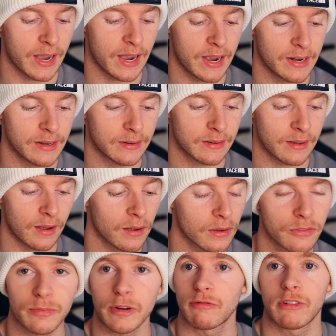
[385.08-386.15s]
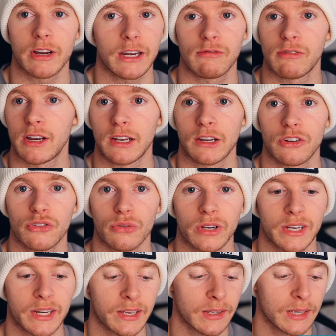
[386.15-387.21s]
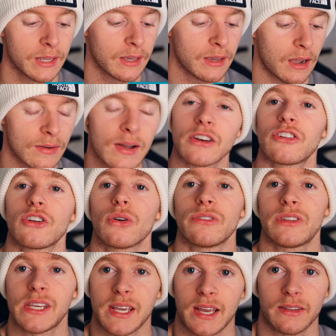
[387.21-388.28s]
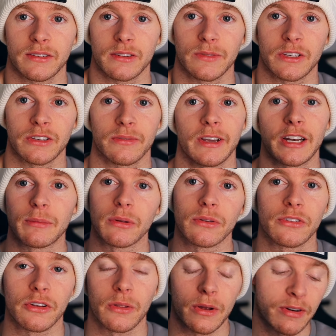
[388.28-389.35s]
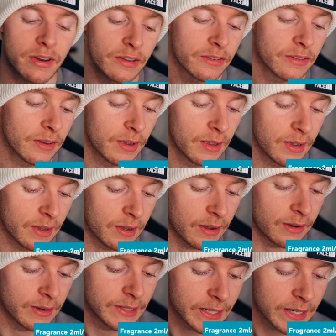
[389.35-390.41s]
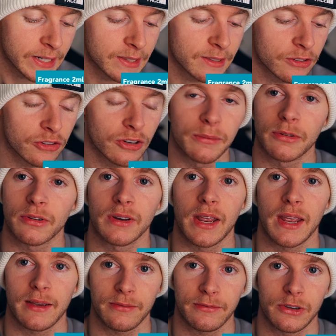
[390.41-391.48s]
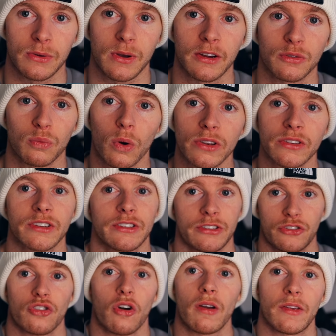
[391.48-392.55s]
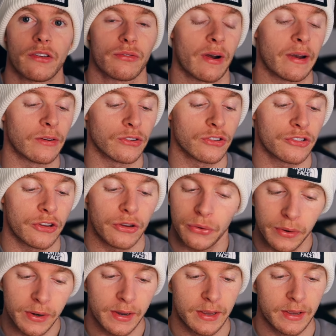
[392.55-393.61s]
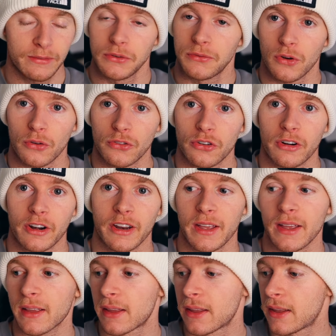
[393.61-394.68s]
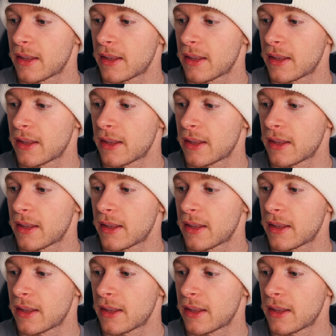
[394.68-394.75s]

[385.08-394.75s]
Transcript: and I've been really really enjoying it. I've actually got decants of this available, so there is a link in the description if you guys wanted to try this fragrance too. If you've not tried it yet,